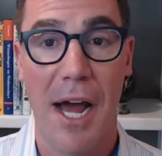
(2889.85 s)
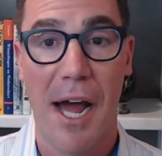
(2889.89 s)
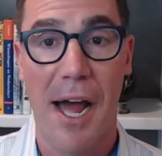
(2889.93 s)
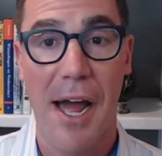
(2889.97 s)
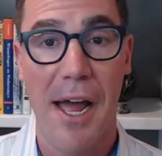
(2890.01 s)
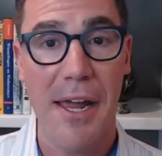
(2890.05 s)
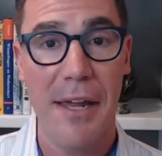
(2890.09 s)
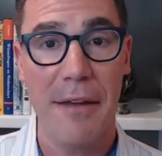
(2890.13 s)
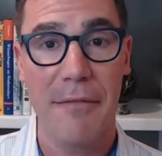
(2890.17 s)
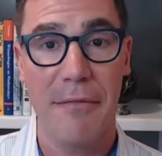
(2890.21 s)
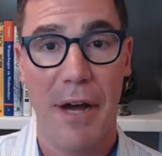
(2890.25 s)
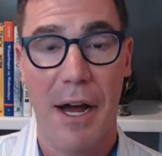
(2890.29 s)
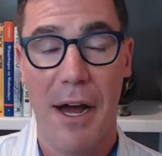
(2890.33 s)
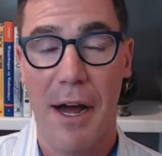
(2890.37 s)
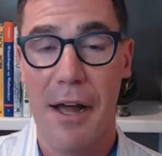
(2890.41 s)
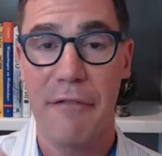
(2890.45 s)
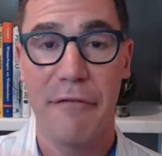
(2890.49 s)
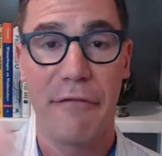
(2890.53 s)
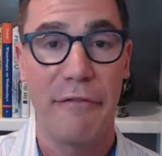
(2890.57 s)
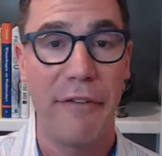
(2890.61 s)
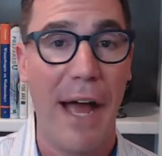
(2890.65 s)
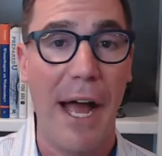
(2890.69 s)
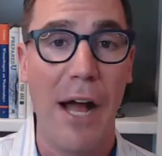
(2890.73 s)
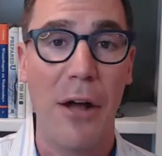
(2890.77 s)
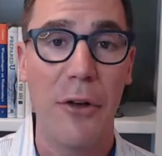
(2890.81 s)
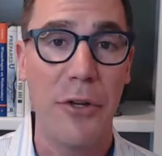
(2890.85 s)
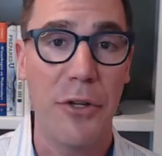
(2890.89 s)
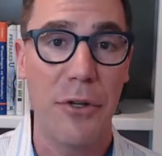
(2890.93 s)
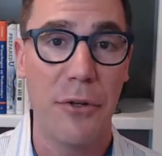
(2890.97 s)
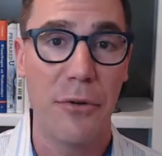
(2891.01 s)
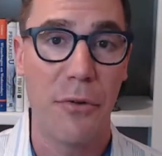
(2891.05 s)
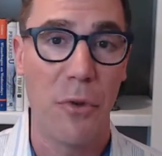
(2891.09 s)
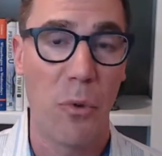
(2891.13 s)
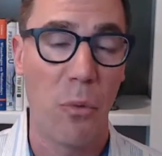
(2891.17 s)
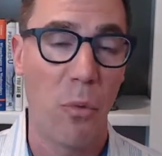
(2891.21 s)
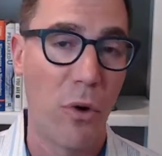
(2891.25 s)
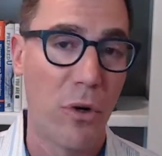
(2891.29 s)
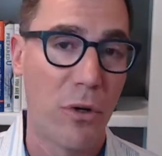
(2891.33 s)
I I
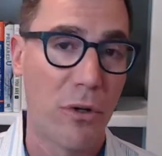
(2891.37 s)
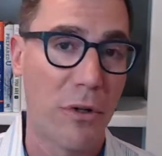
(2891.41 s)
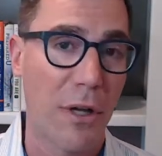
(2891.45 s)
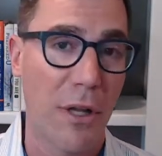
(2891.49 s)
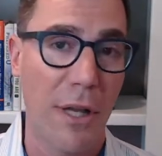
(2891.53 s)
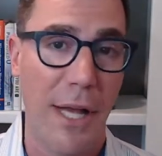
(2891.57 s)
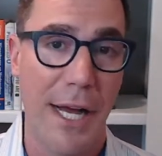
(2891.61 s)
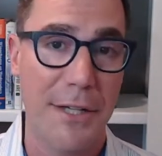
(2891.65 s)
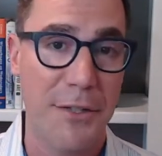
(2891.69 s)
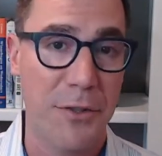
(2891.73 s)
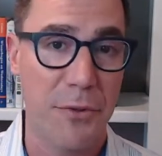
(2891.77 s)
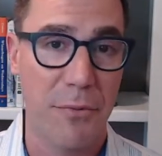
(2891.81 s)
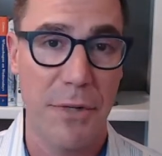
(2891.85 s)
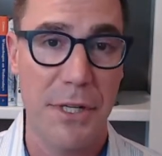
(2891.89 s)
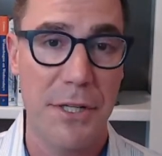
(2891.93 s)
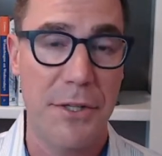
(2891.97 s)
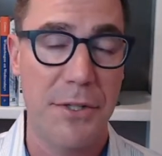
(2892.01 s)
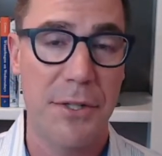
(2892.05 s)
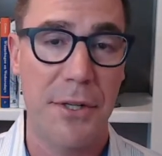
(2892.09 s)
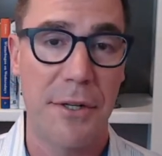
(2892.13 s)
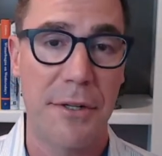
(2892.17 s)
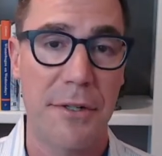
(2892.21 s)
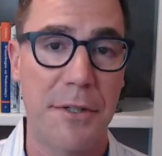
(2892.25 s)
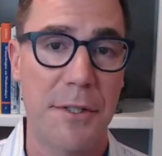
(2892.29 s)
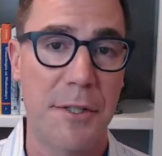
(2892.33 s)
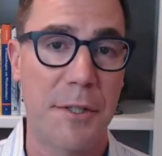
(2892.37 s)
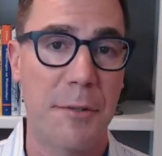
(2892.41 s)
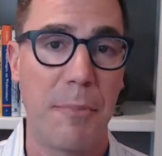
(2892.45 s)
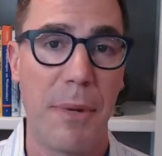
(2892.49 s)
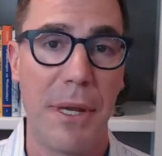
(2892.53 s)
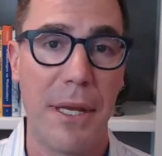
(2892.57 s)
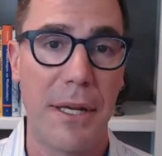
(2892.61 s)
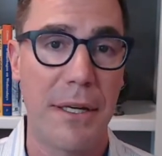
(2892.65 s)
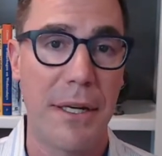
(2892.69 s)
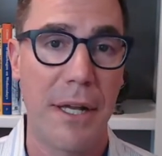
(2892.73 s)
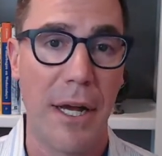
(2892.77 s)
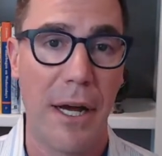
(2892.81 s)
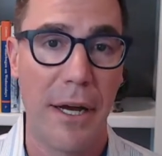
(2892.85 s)
value the world class research that's
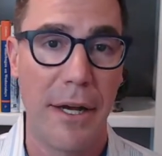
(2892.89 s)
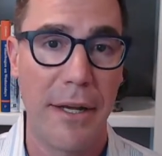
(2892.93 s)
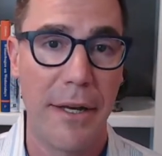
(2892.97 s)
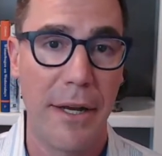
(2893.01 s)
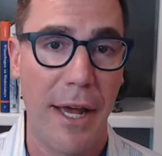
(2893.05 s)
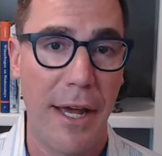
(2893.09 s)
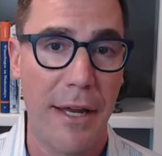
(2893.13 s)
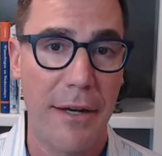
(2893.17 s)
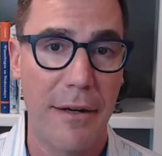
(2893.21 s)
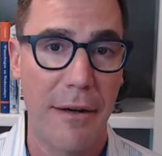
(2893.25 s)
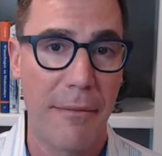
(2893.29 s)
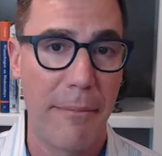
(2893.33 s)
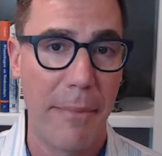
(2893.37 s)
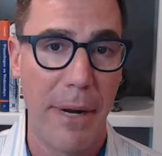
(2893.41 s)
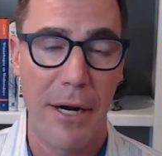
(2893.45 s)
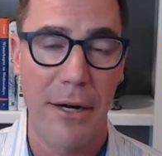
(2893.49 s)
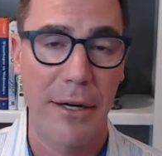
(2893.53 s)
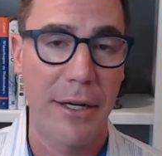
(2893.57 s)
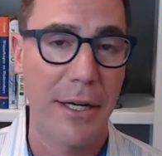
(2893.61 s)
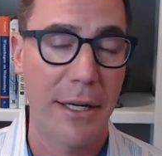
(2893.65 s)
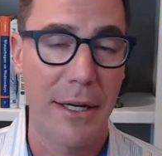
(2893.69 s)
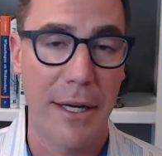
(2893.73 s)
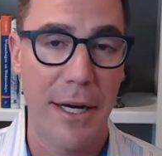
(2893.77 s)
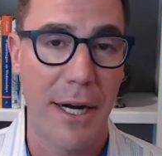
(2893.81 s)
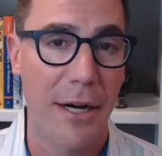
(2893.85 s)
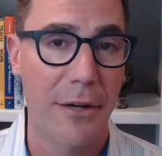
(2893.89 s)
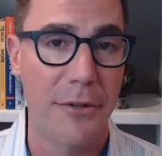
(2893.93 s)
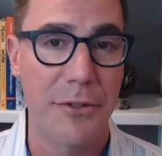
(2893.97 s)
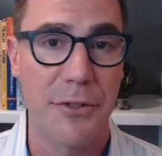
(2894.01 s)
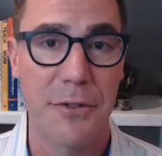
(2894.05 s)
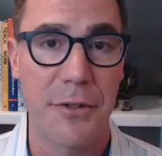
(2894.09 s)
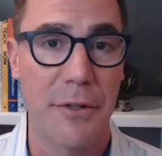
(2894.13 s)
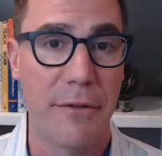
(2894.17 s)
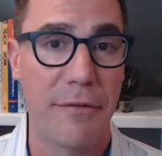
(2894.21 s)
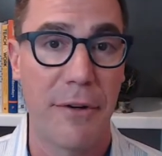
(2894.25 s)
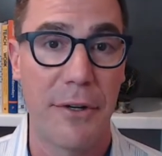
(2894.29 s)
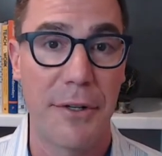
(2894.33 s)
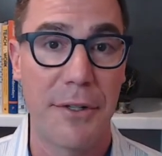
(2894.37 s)
being done at American college
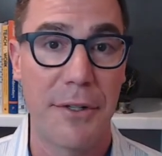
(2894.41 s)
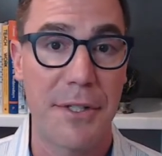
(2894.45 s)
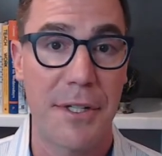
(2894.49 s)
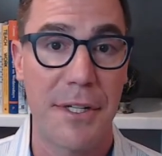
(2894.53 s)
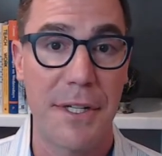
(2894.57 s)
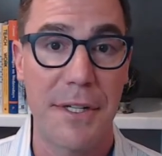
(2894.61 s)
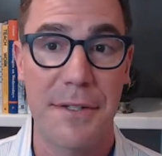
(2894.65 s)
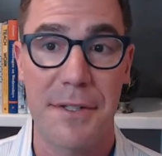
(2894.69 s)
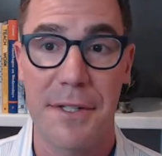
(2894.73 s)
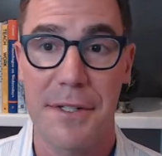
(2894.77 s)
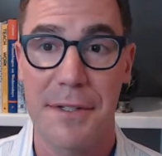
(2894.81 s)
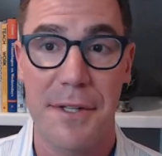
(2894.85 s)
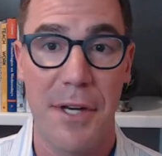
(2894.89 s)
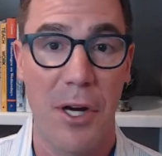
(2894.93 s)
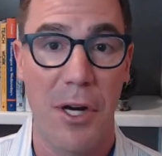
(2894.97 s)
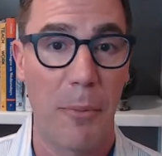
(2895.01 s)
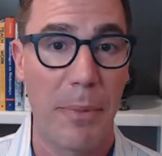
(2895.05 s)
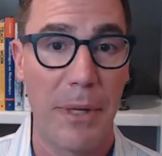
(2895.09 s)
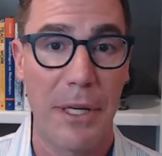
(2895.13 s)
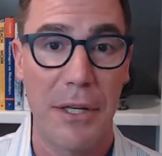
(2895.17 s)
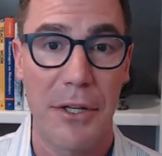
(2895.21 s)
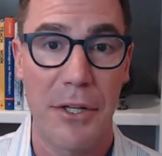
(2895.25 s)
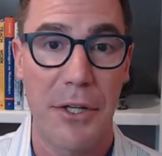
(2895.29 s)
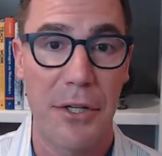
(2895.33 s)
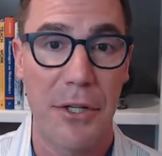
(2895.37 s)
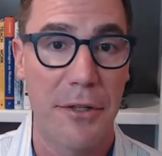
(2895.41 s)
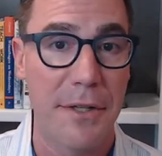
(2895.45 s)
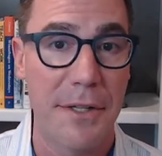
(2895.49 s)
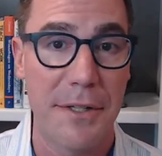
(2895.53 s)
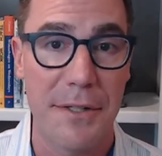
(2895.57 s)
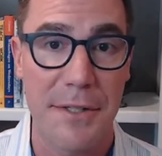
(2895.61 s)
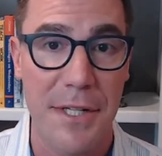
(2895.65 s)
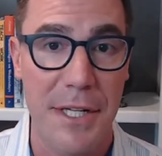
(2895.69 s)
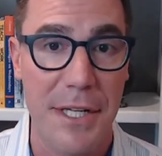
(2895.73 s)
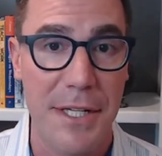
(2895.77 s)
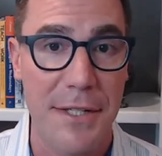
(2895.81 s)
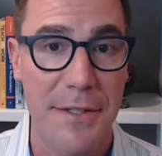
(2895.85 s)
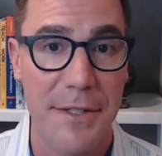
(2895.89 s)
universities. It's helping cure
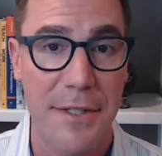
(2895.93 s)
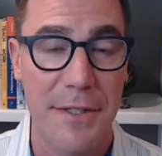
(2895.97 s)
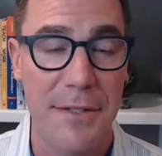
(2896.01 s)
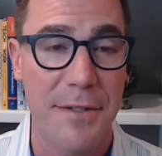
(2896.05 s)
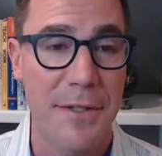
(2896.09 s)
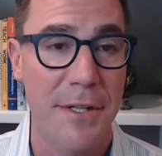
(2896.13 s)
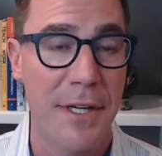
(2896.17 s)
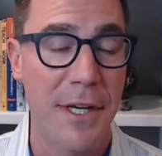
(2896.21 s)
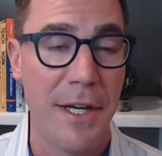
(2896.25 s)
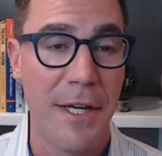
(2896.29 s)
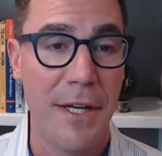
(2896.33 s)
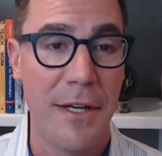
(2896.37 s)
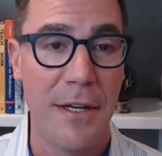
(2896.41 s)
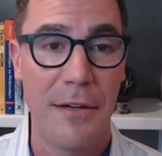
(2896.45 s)
diseases.